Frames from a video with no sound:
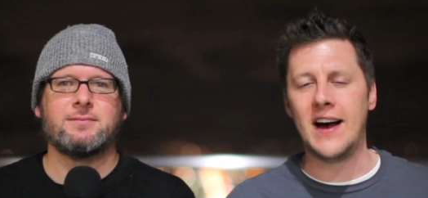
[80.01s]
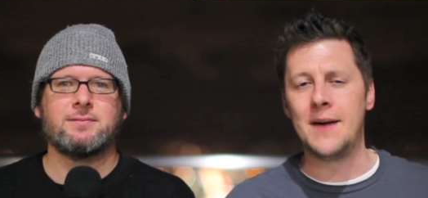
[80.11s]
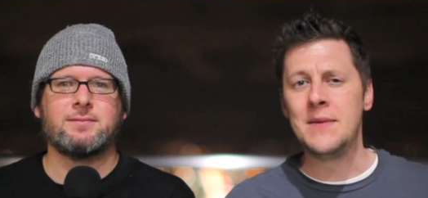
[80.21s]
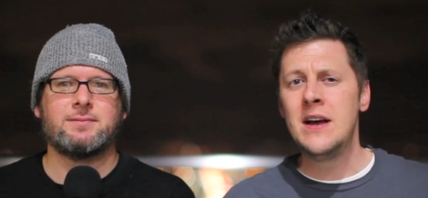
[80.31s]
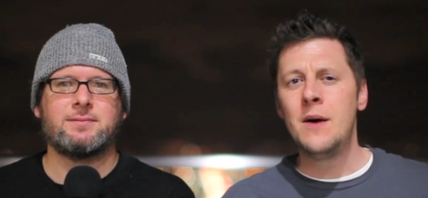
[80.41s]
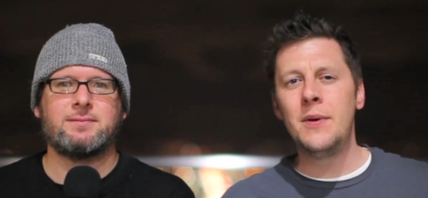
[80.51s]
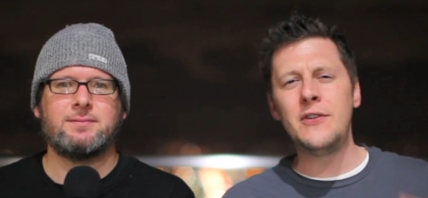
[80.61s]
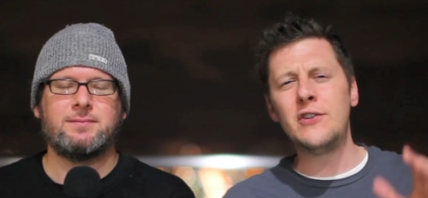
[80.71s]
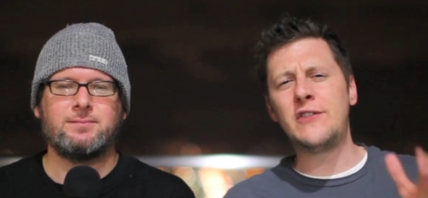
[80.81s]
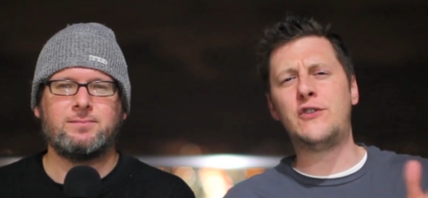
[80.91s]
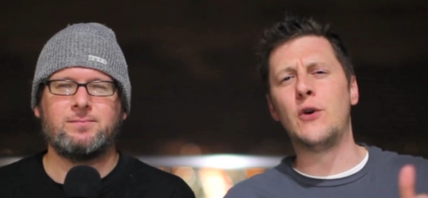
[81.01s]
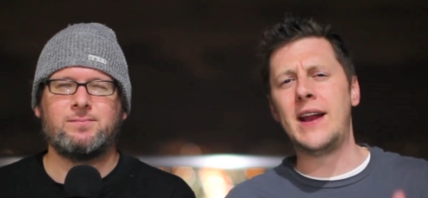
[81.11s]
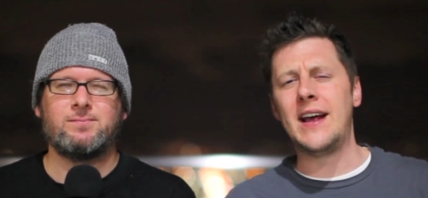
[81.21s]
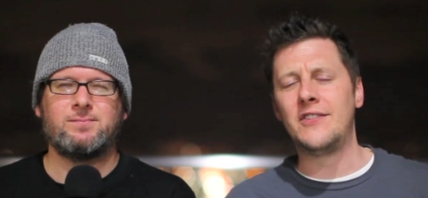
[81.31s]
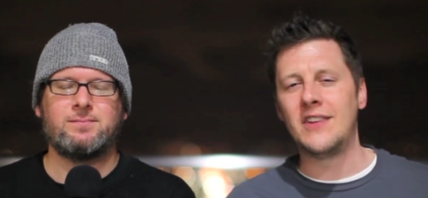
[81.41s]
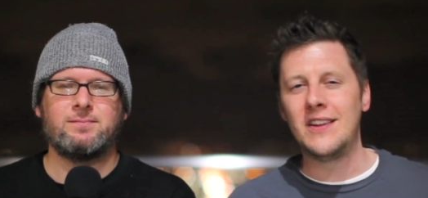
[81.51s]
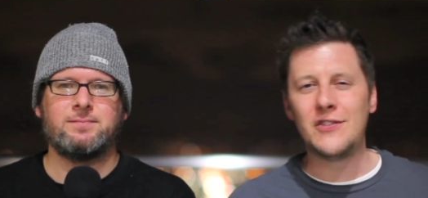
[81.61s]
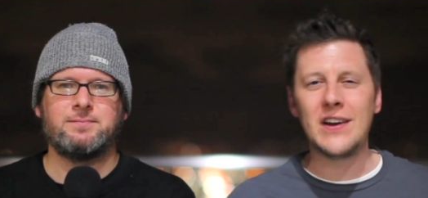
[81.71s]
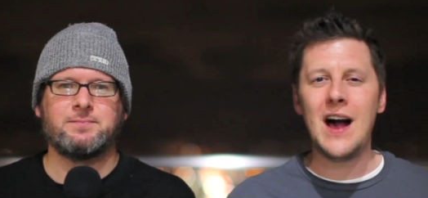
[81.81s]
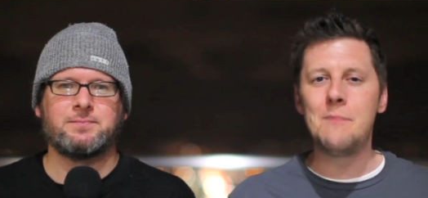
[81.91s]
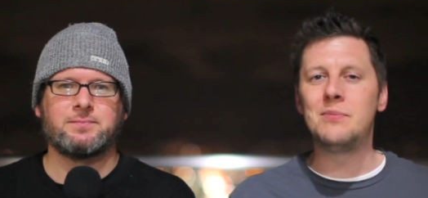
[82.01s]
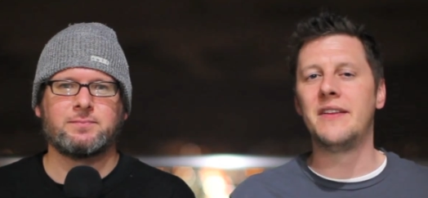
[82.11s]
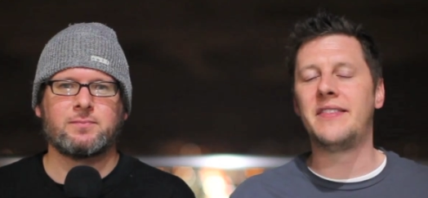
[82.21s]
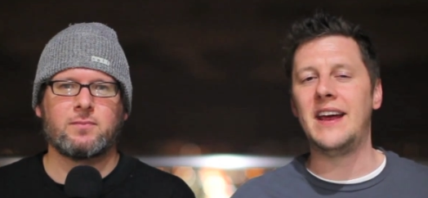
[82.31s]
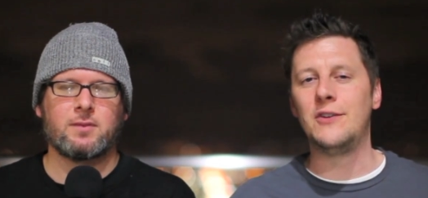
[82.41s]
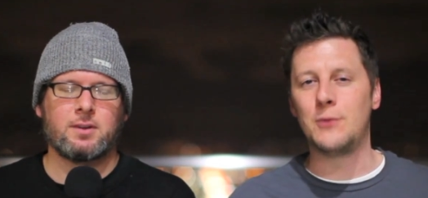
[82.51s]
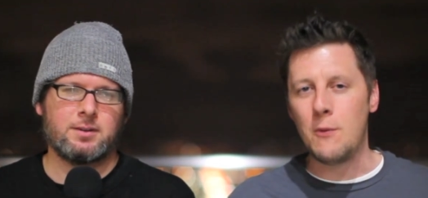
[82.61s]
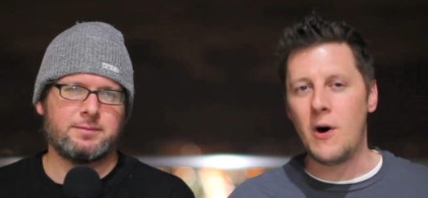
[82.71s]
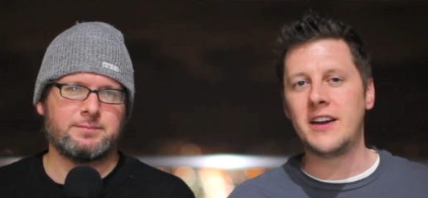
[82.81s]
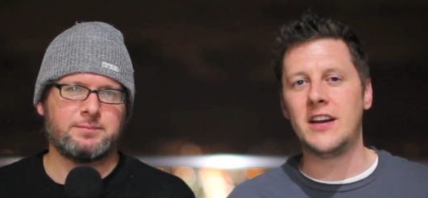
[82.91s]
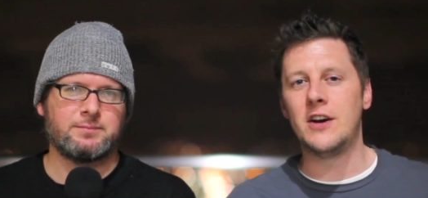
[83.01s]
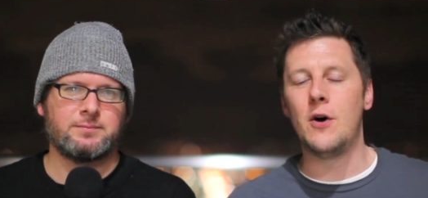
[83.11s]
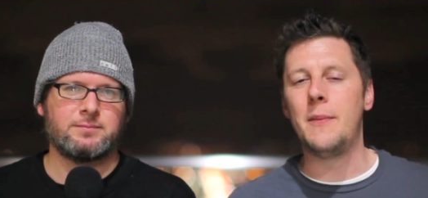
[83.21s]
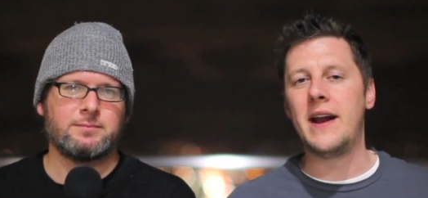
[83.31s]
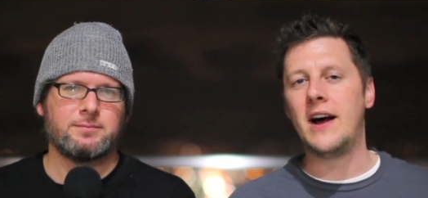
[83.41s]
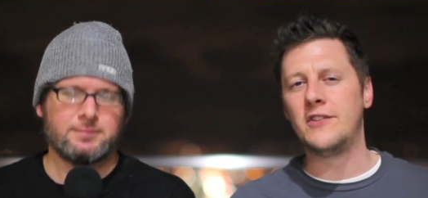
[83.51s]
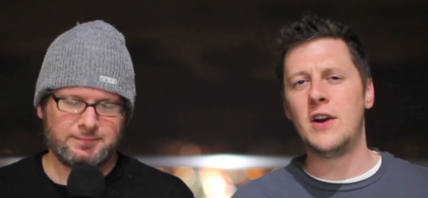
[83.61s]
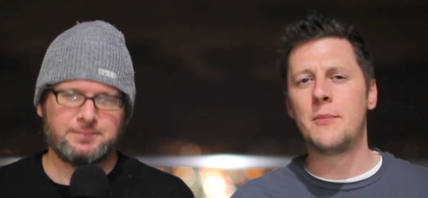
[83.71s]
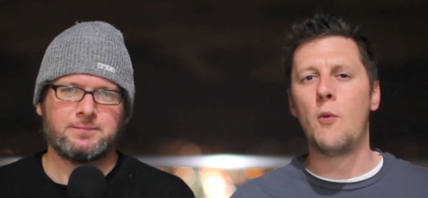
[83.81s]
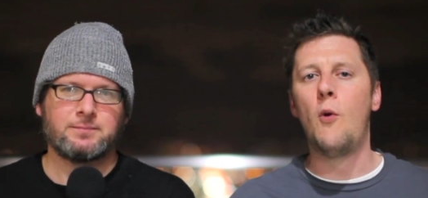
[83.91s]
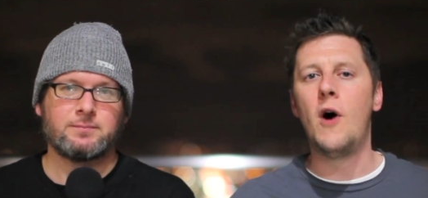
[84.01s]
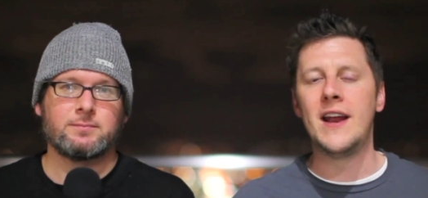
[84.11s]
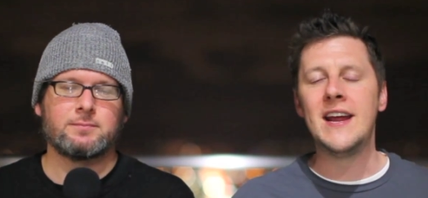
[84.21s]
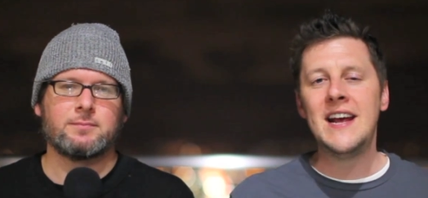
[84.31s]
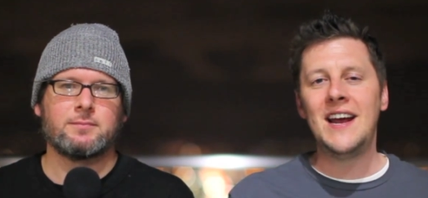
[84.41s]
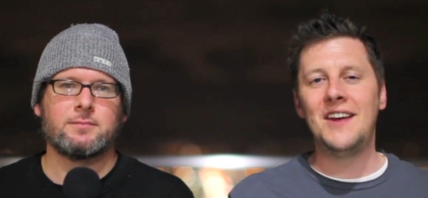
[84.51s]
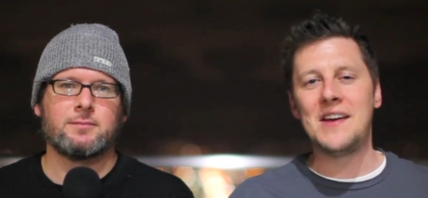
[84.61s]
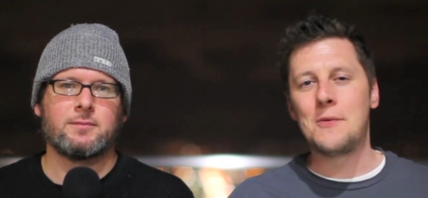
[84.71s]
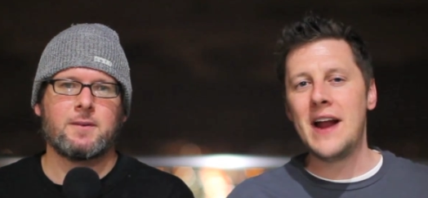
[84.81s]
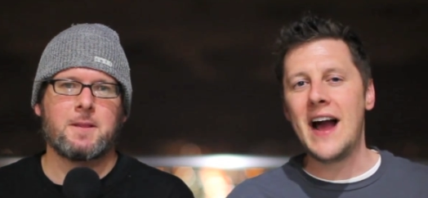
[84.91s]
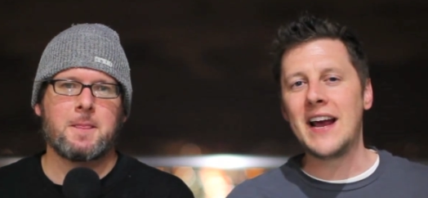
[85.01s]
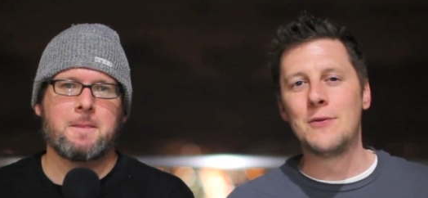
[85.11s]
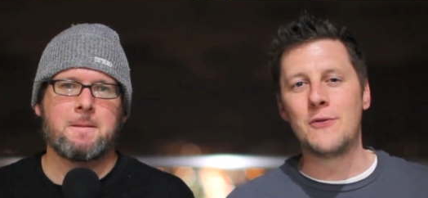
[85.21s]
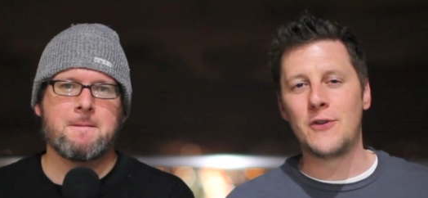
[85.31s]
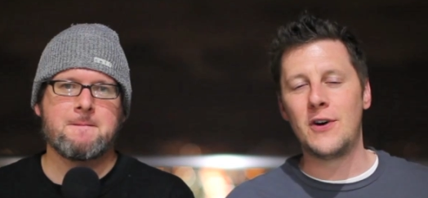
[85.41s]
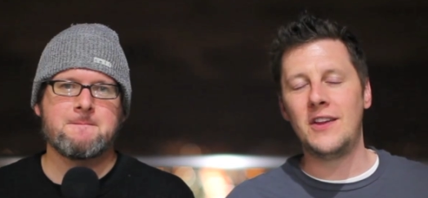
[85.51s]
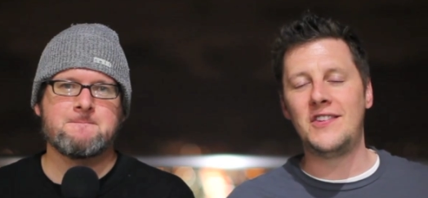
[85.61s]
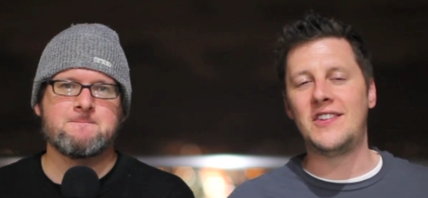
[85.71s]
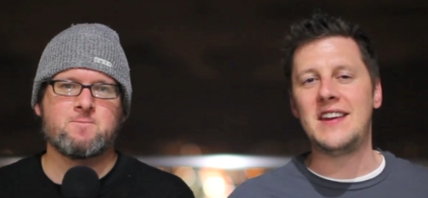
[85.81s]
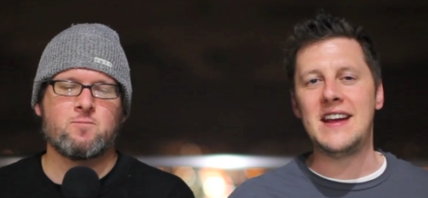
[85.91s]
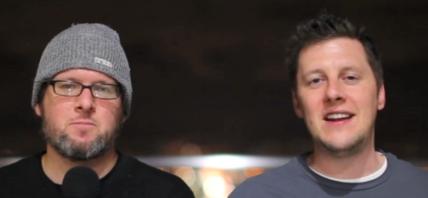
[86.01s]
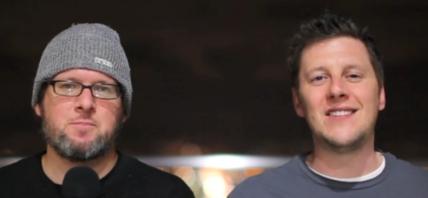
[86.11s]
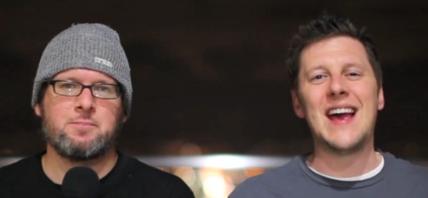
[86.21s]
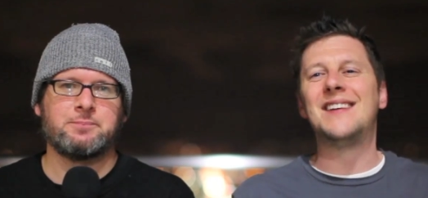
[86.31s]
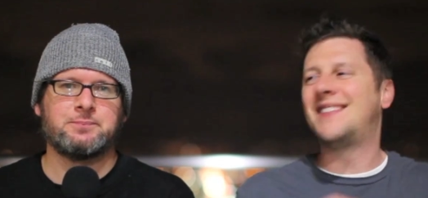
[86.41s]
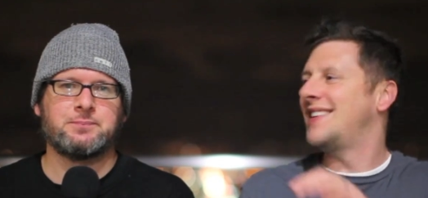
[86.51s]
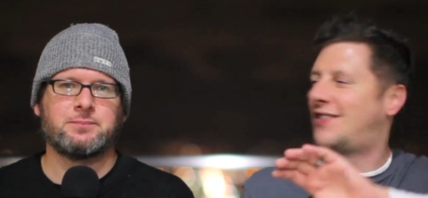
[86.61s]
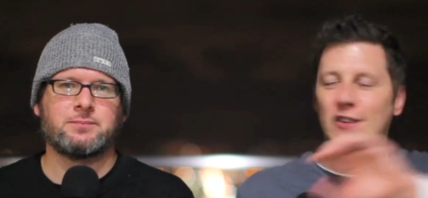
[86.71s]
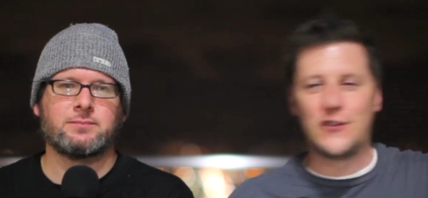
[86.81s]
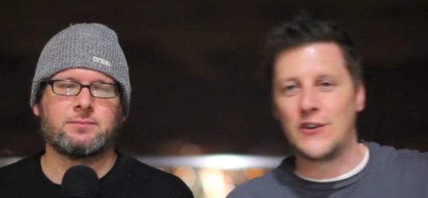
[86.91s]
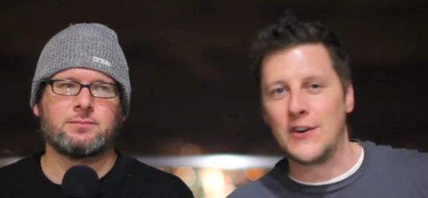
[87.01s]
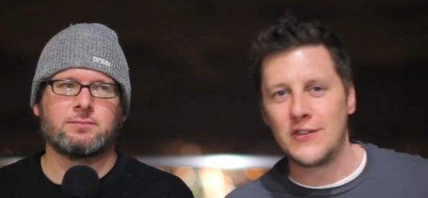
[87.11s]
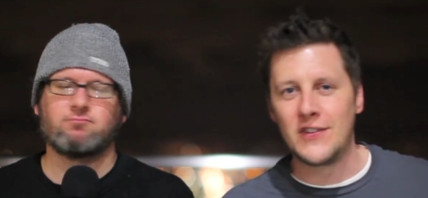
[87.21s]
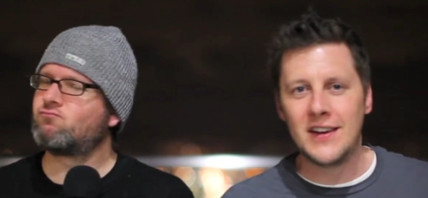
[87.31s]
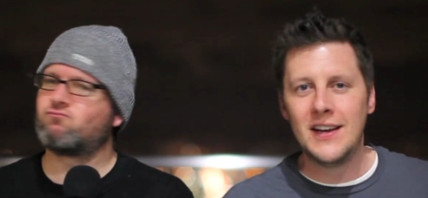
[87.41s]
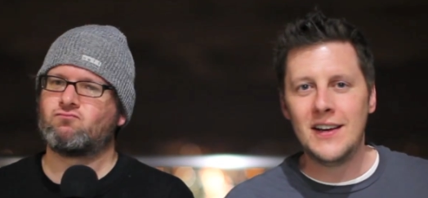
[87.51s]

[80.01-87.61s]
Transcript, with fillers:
Speaker 1: Uh, but if you're just joining us, there's a couple of things we want you to know about us. Number one is that we're not going to refer to the Sedins as the sisters.